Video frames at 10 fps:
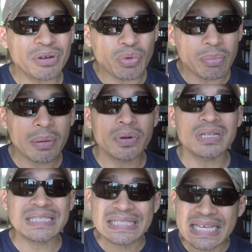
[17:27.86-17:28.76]
but remember
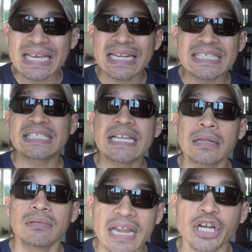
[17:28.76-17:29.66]
uh, this is
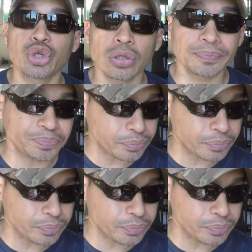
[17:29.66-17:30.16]
not natural.